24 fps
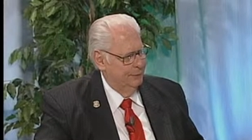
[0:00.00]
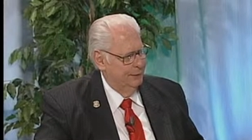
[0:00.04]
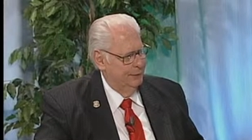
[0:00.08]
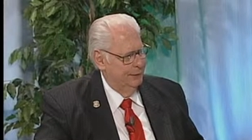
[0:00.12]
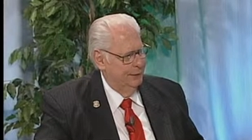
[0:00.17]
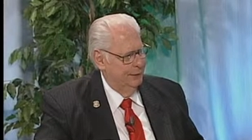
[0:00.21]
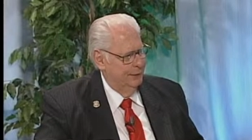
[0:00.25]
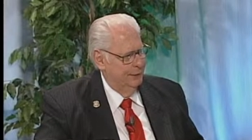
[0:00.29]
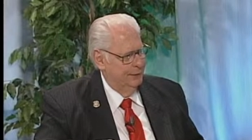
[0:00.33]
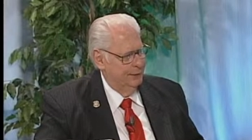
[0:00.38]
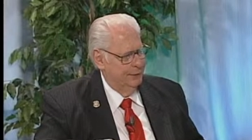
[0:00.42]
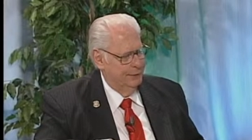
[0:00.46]

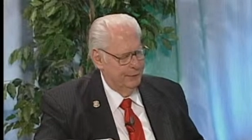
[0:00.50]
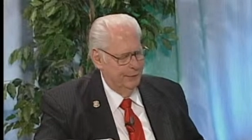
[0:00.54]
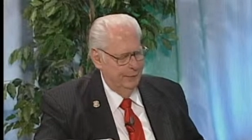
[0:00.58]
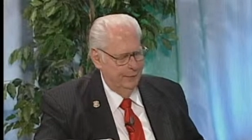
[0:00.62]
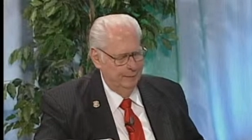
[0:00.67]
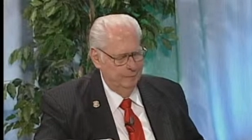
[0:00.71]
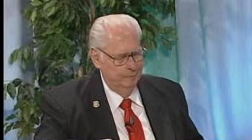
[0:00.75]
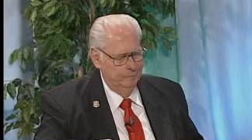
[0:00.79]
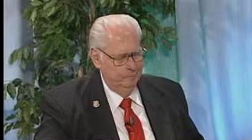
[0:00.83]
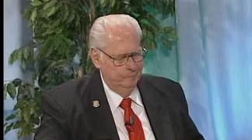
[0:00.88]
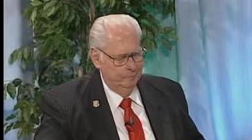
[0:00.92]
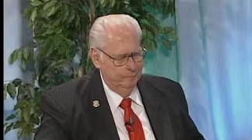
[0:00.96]
And
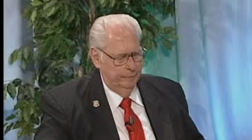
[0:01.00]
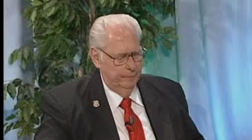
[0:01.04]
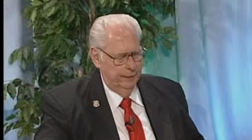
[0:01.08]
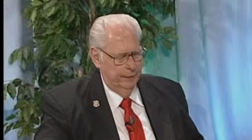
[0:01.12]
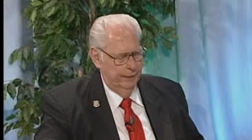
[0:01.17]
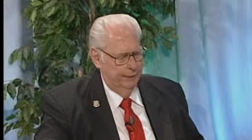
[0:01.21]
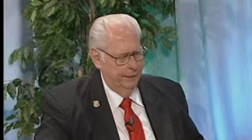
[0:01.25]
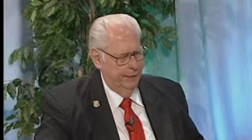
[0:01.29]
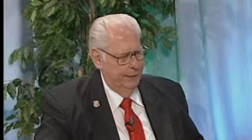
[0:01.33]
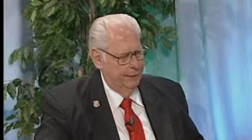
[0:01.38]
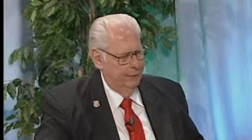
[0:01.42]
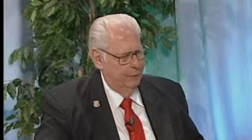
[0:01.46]
so
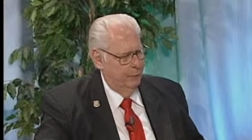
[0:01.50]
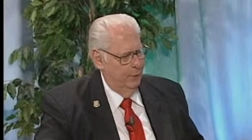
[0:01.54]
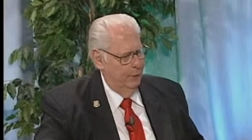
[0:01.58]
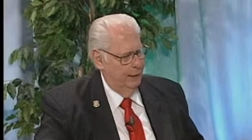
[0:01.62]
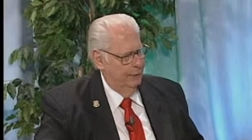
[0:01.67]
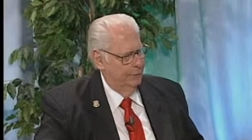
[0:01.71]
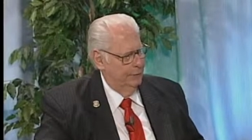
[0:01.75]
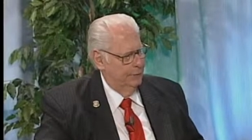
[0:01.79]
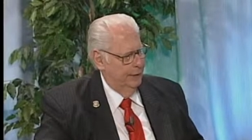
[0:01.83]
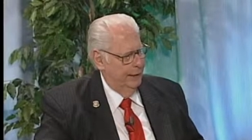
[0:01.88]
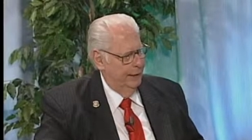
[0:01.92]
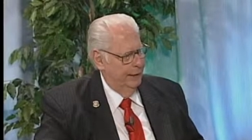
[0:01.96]
if I can
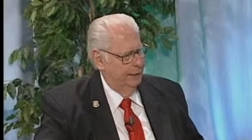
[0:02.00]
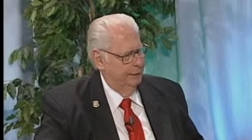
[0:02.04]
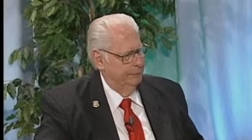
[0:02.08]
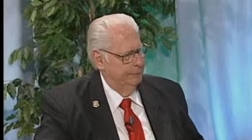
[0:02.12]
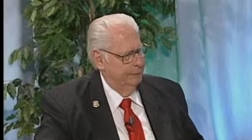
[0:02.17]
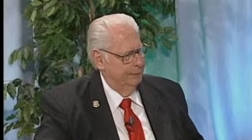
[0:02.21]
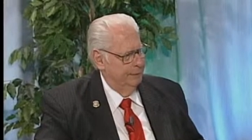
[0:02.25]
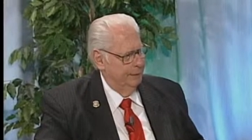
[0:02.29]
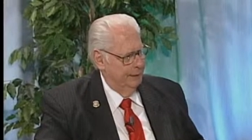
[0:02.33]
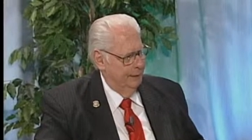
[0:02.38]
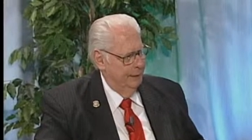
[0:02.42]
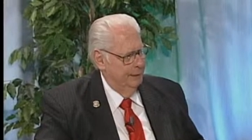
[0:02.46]
qualify,
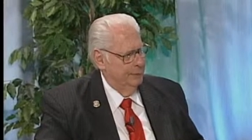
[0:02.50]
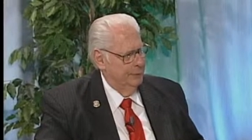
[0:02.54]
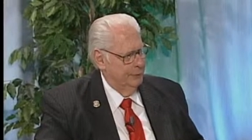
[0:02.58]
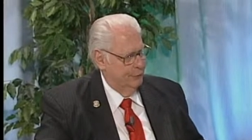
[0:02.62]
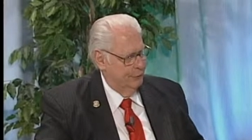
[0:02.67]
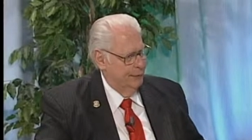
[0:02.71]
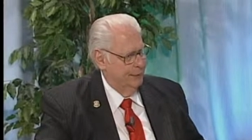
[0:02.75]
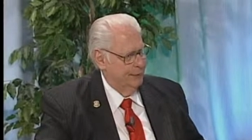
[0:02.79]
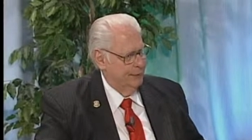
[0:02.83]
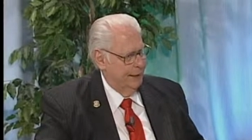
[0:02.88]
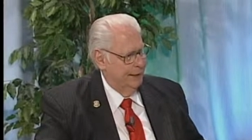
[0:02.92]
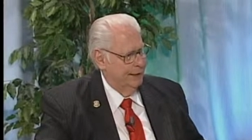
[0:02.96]
the government
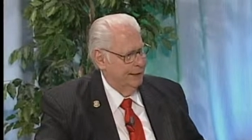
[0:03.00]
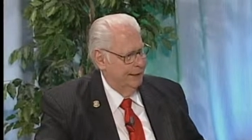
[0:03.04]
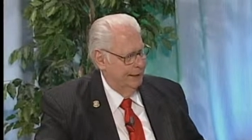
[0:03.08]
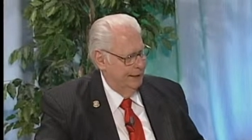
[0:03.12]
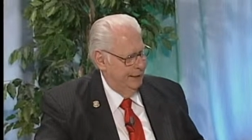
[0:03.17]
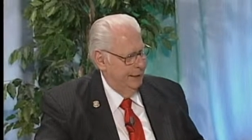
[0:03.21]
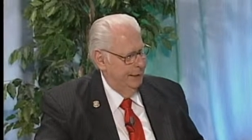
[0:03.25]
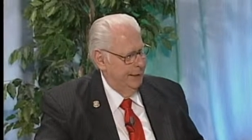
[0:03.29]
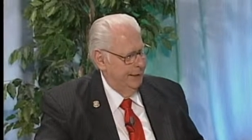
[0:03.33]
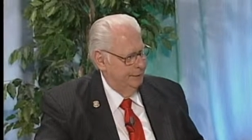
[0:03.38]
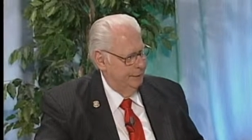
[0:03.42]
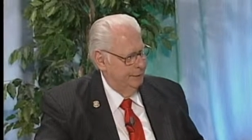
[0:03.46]
says I got
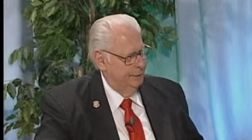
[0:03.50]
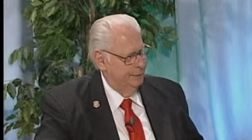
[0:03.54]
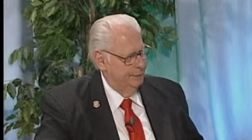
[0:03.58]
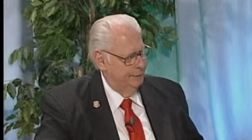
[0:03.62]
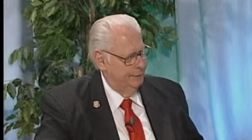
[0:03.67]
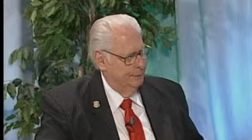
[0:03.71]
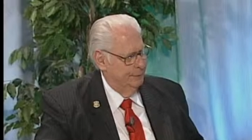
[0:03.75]
to have it.